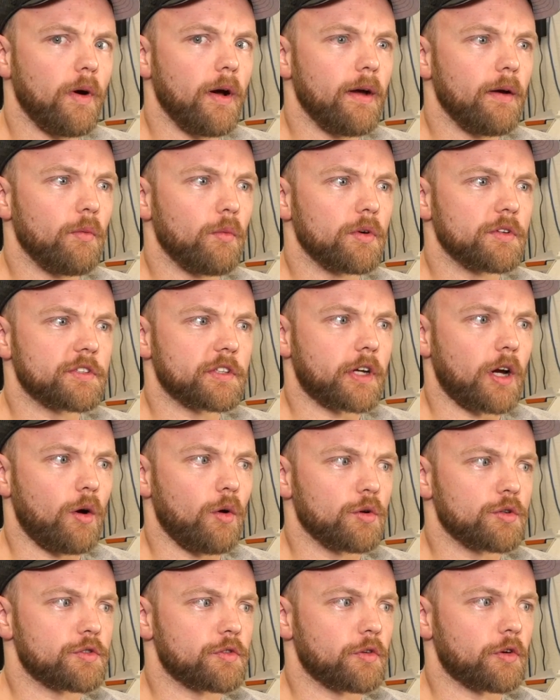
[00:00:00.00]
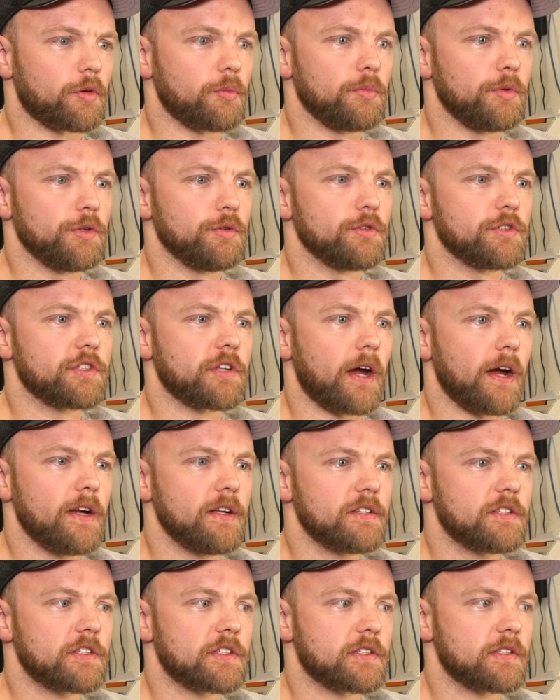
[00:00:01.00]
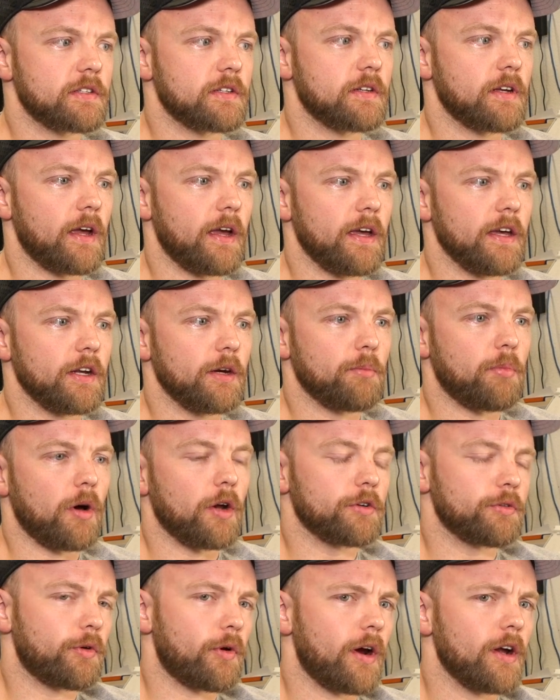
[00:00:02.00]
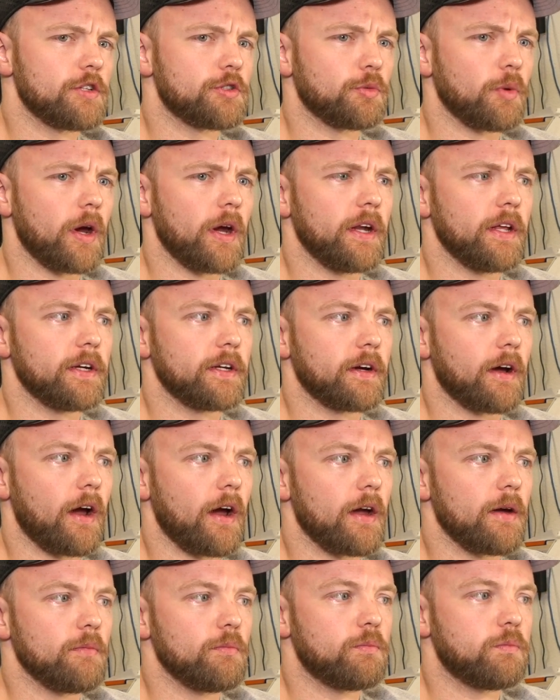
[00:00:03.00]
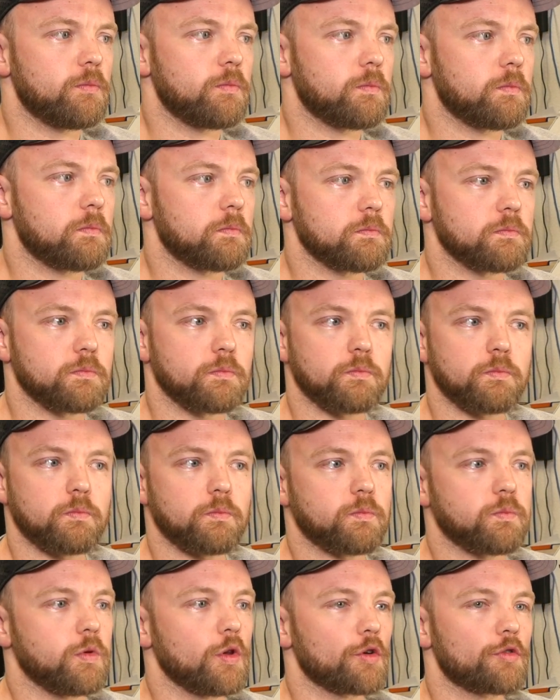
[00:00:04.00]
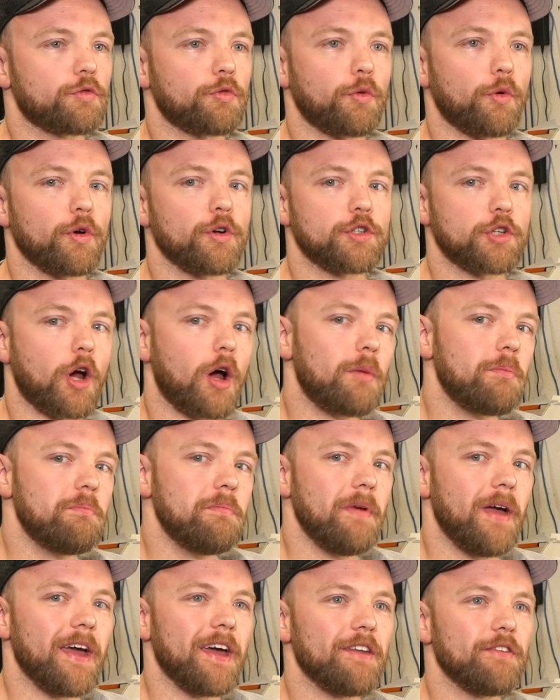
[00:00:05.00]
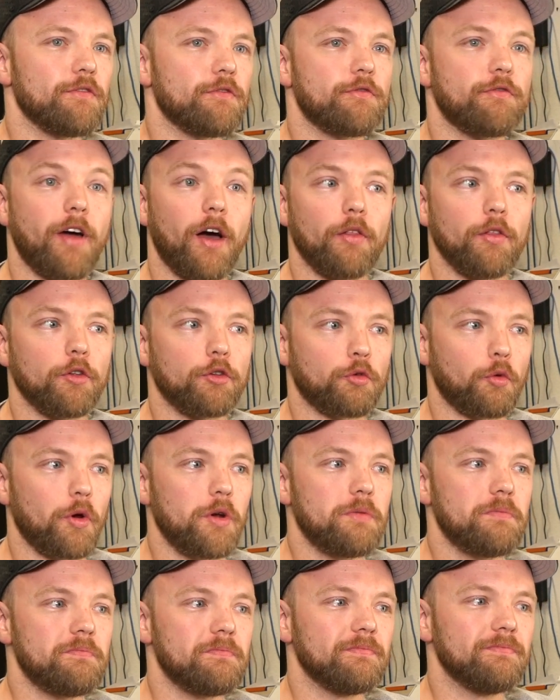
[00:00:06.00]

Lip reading: I went to college for computer science, and upon graduating, I looked for a job and found this one,